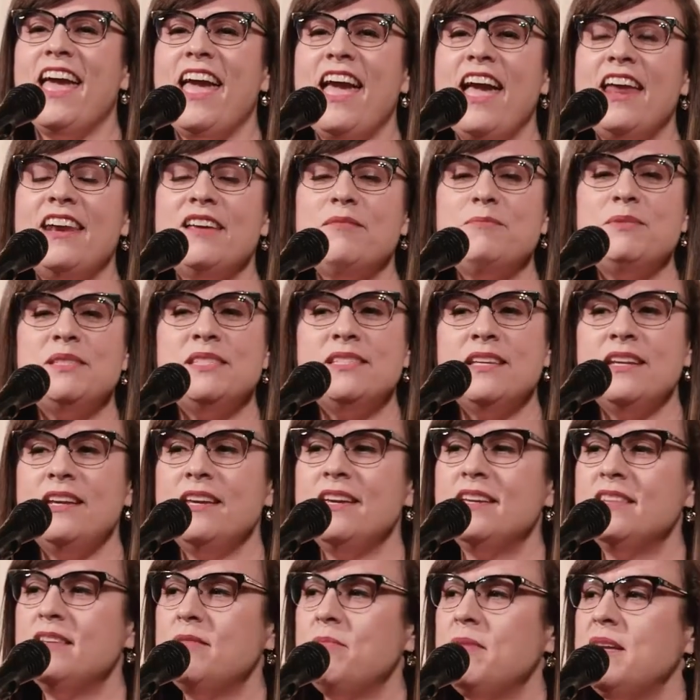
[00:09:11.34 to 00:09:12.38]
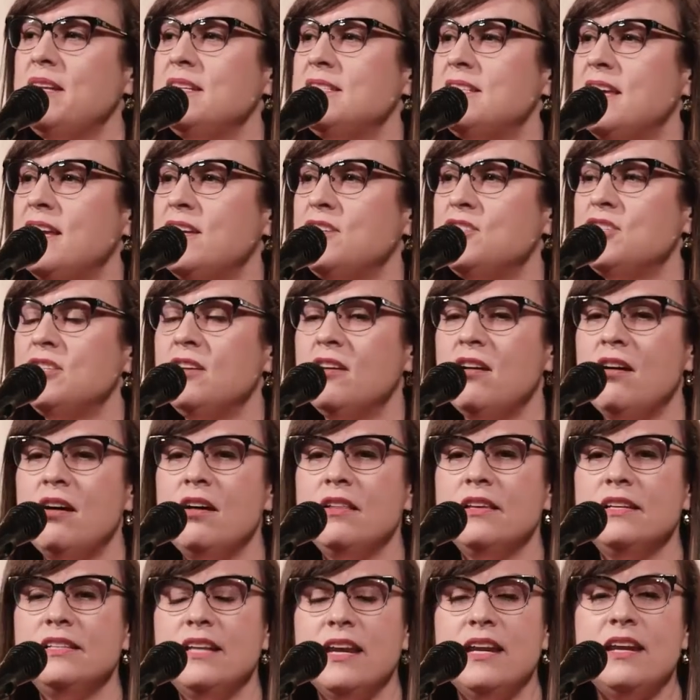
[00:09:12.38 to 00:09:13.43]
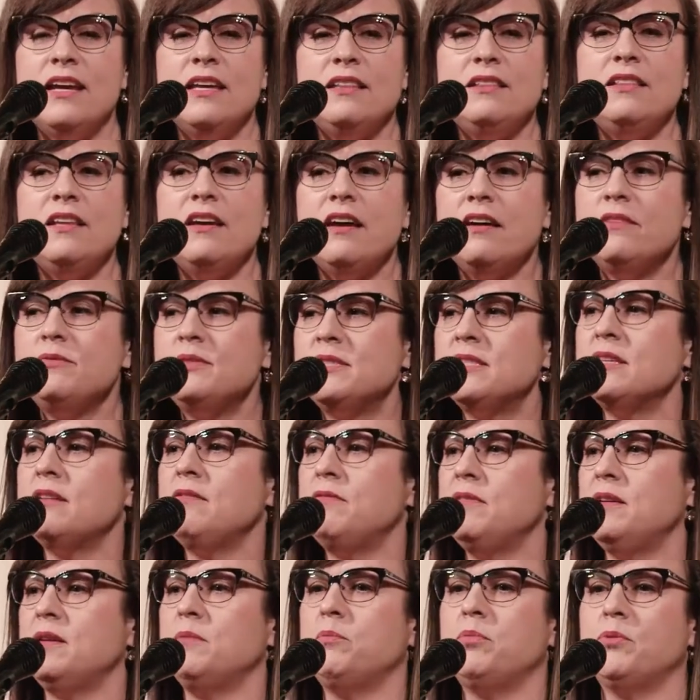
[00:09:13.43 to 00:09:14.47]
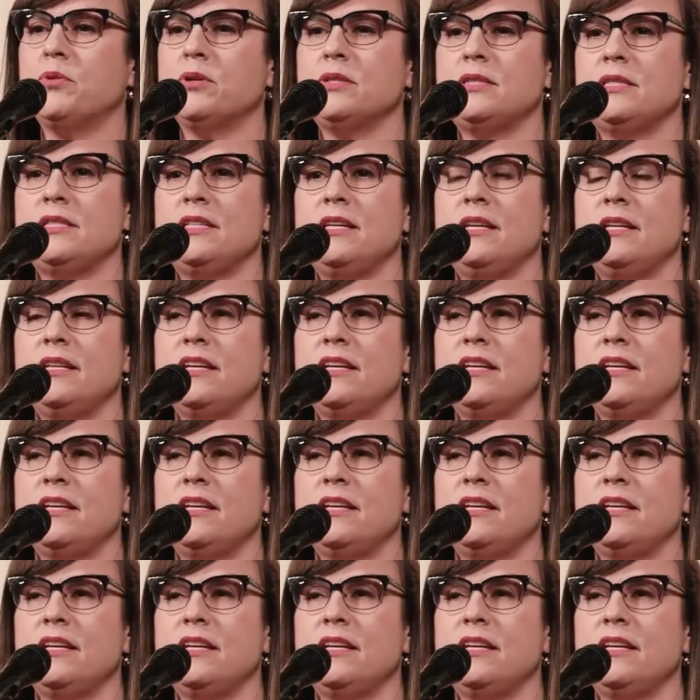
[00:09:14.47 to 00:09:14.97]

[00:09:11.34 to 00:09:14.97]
And I'm sitting in the meditation hall, and, and I love Sylvia Boorstein.